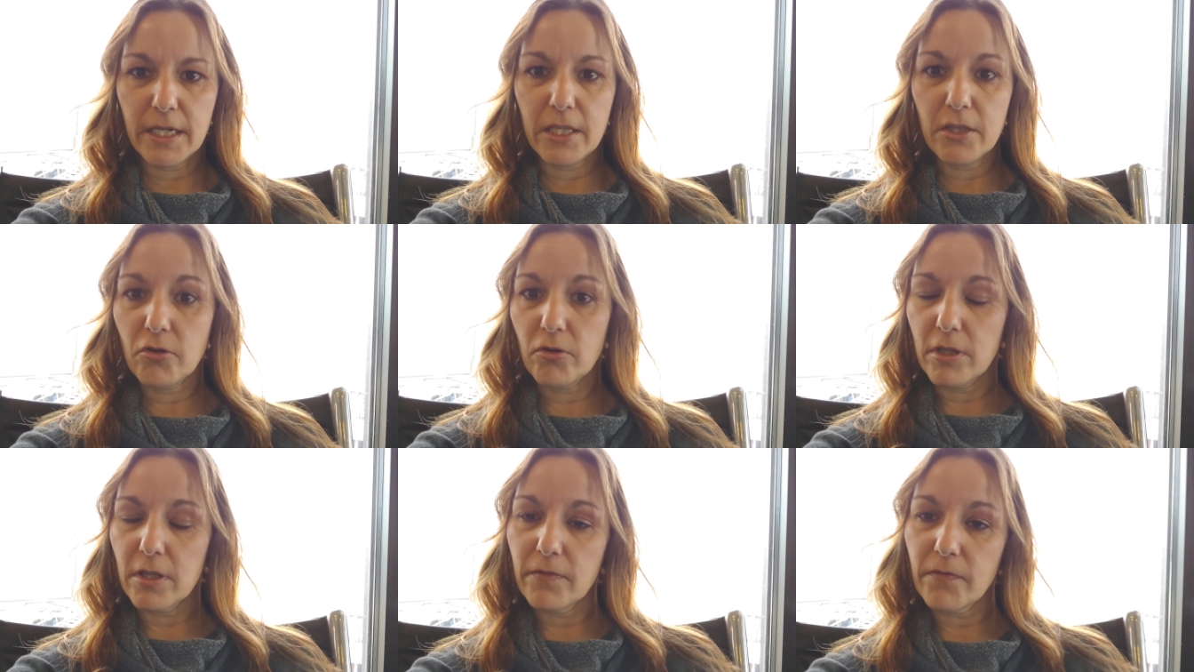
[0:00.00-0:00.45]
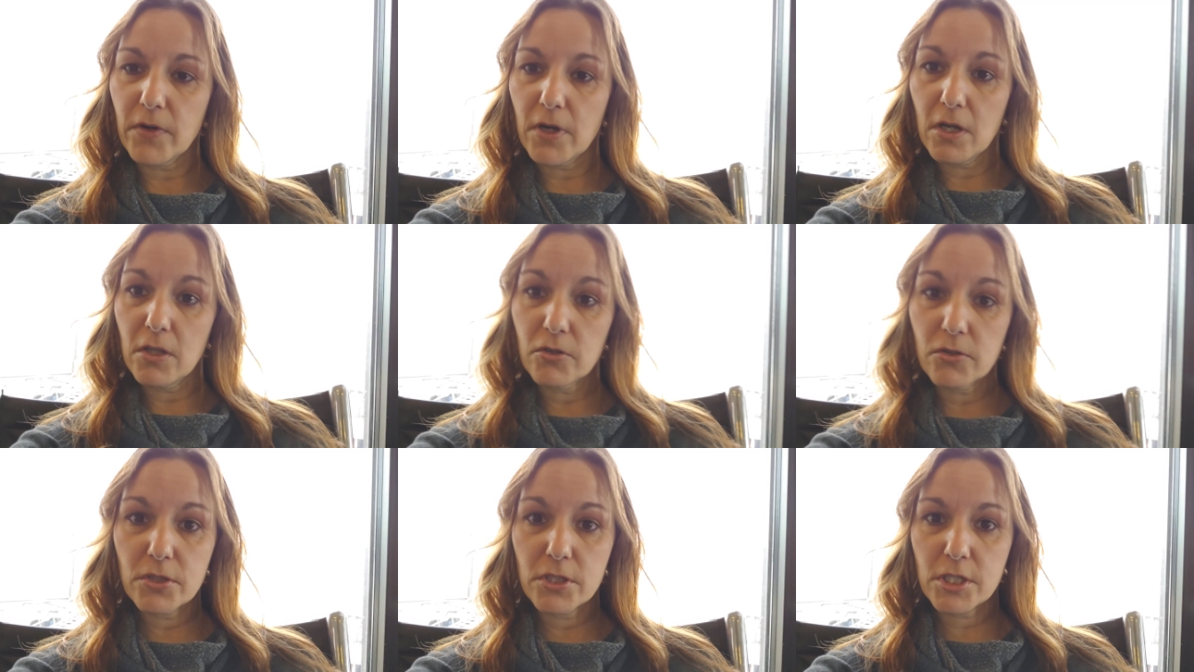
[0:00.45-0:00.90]
either in the
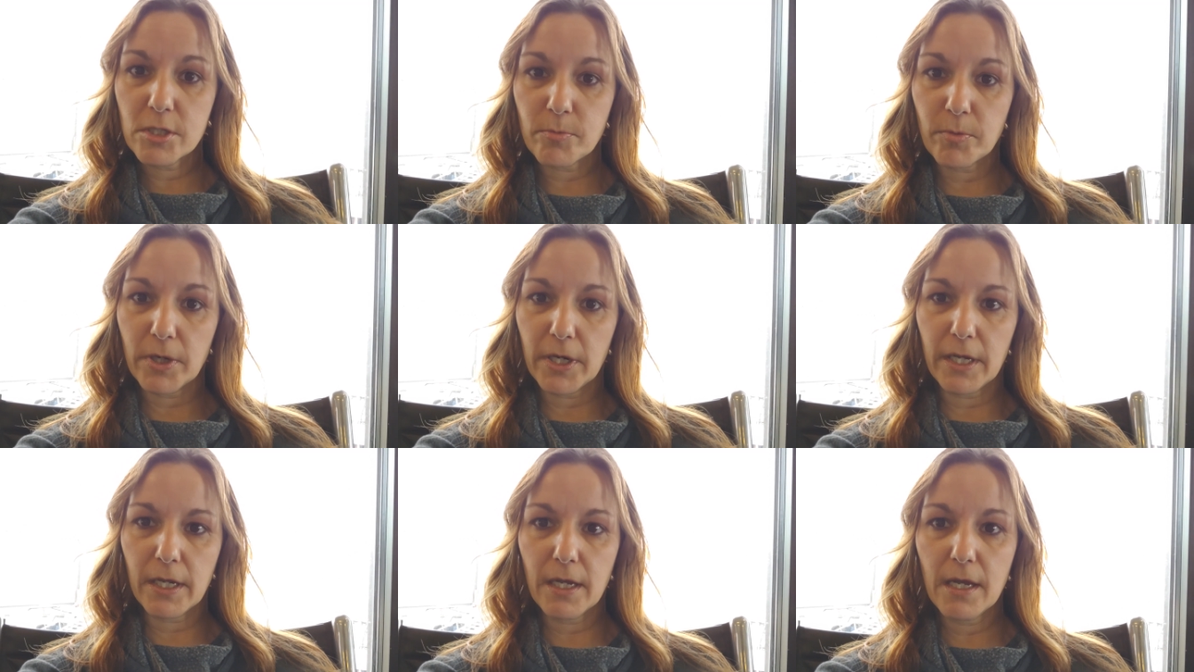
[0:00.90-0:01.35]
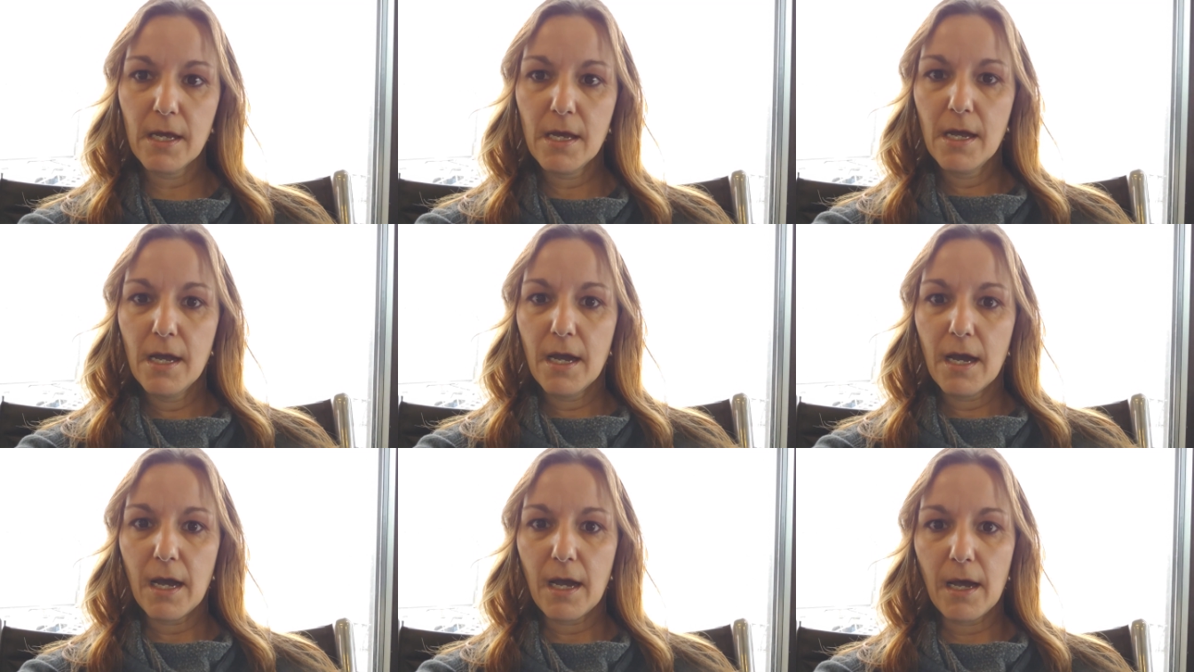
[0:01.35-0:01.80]
fall or the
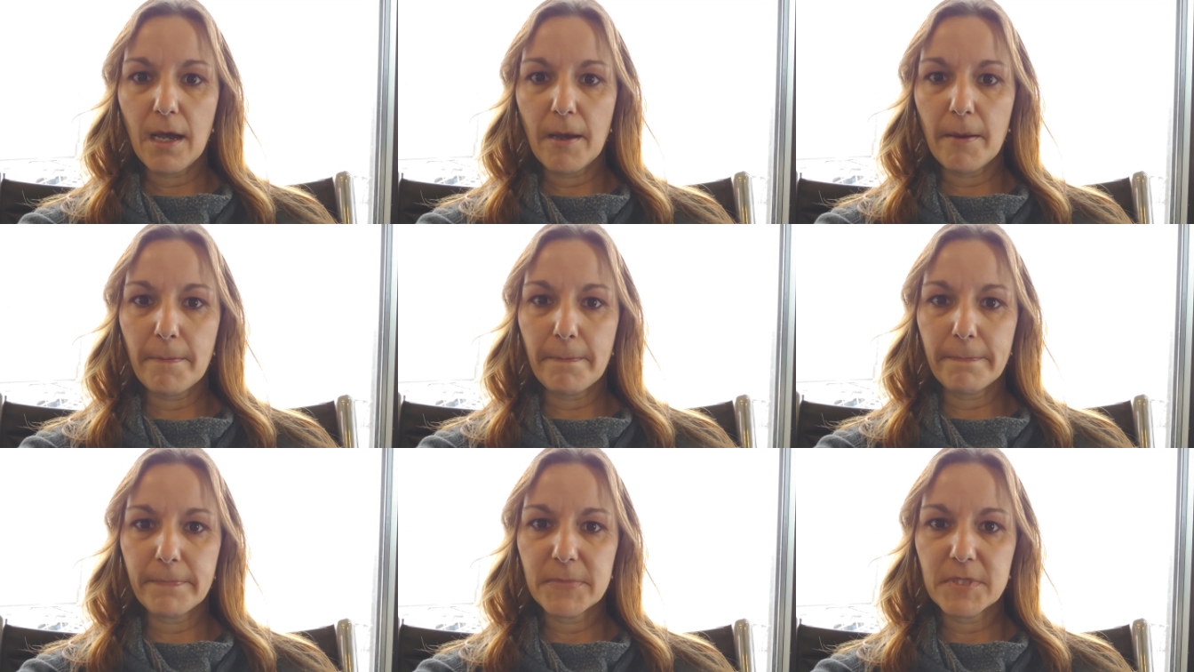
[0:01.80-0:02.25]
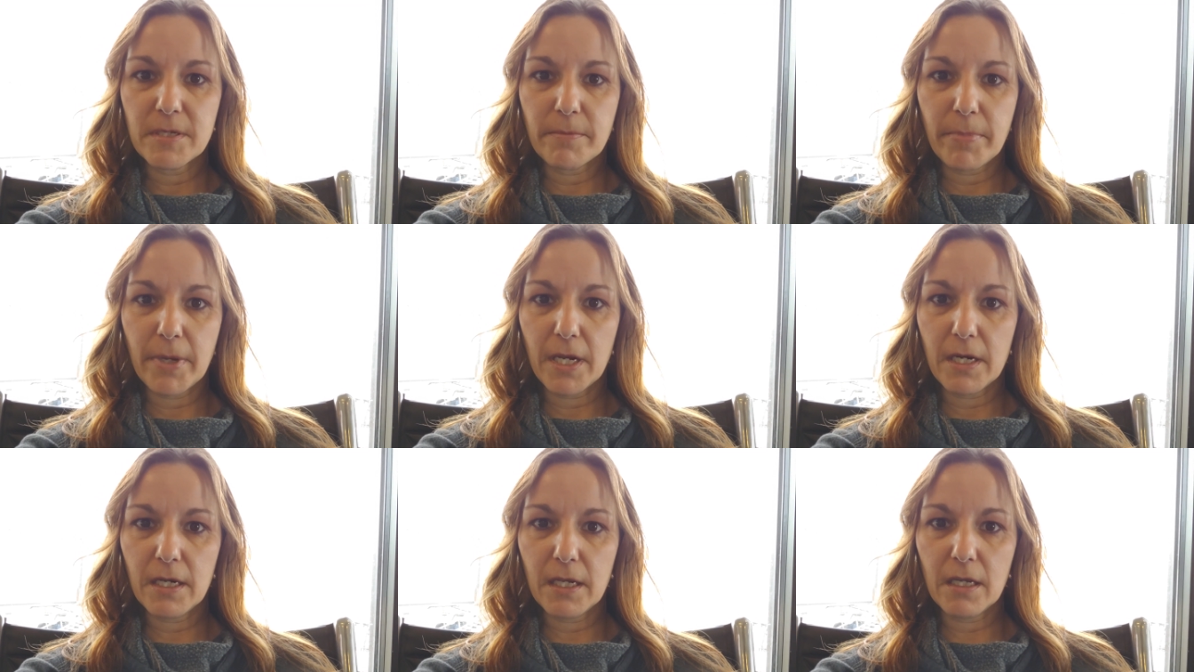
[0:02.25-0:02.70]
spring, um,
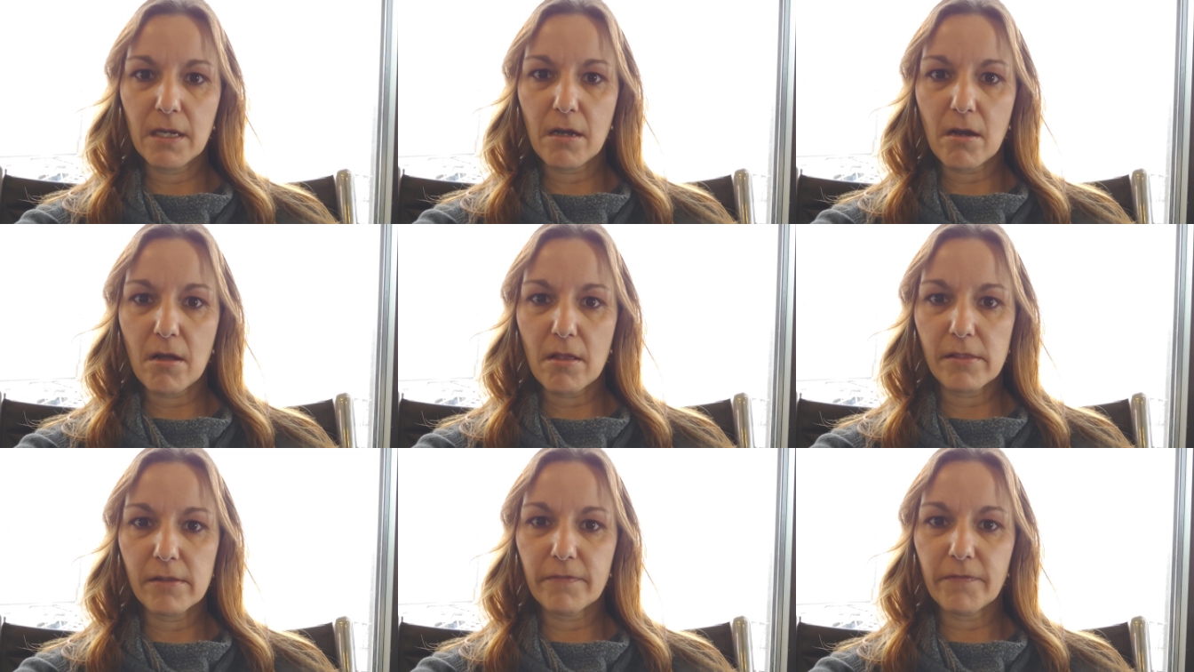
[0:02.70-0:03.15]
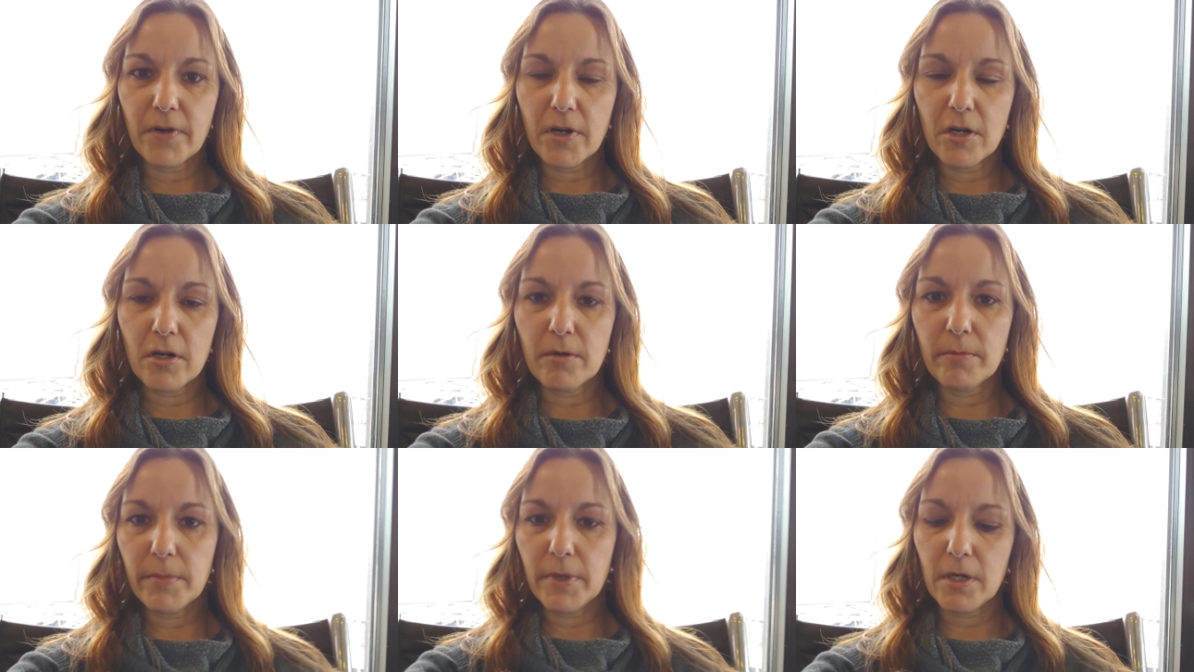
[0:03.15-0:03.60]
depending on the
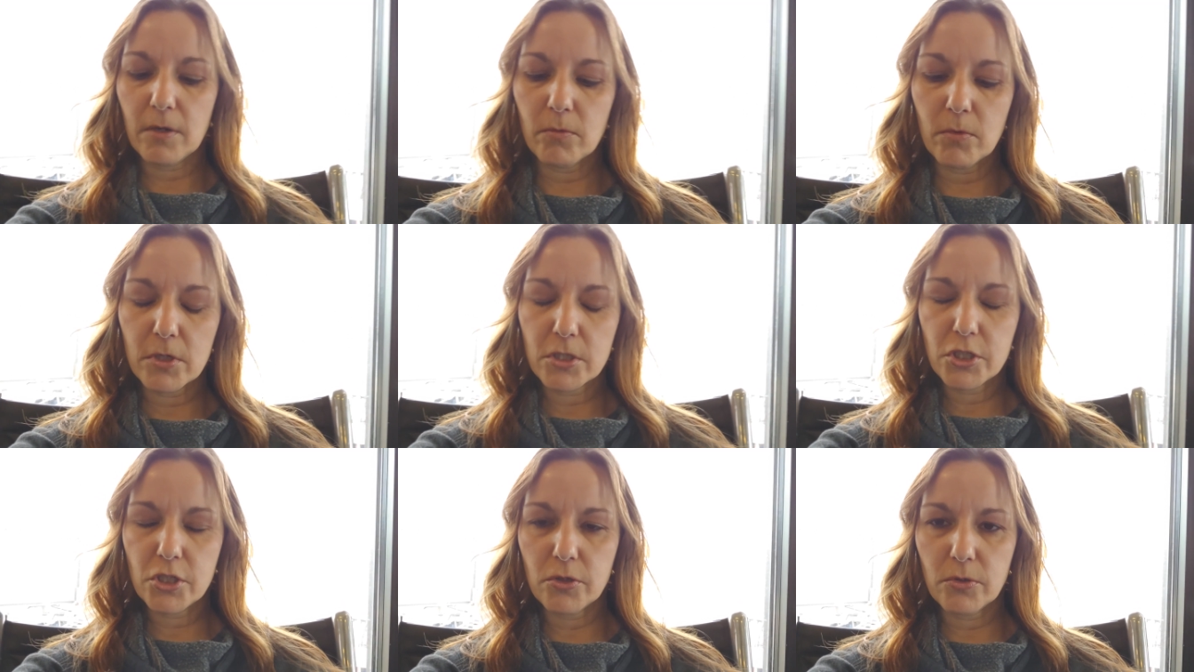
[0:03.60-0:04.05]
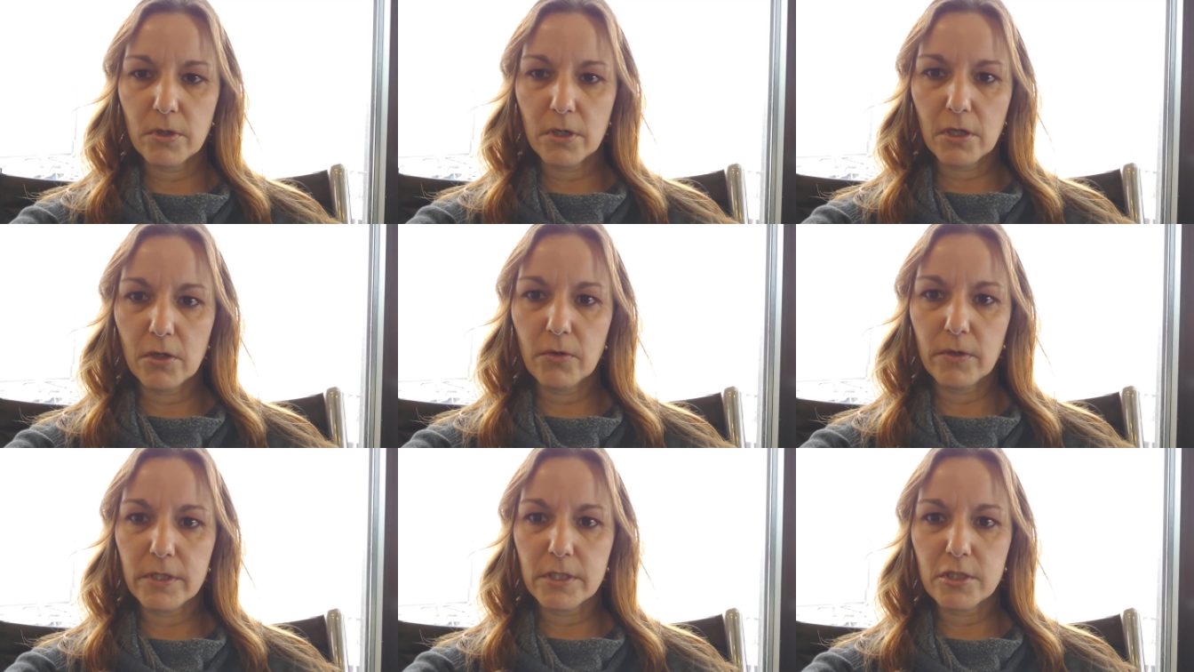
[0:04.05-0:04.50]
farm and what you
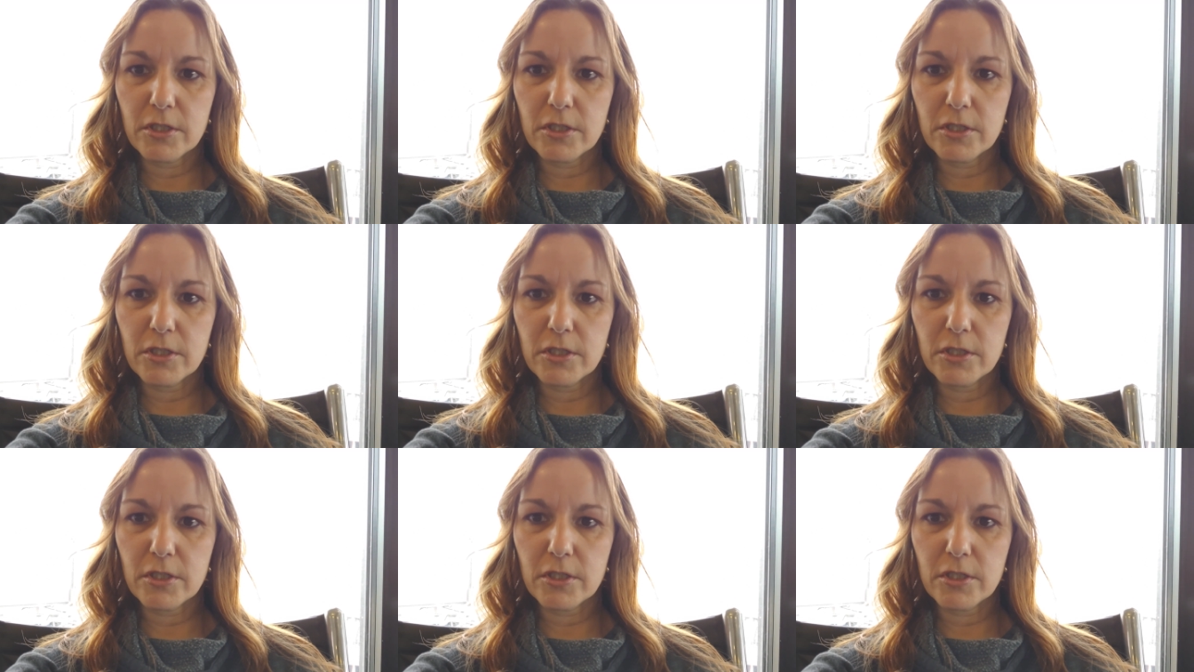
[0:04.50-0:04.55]
are going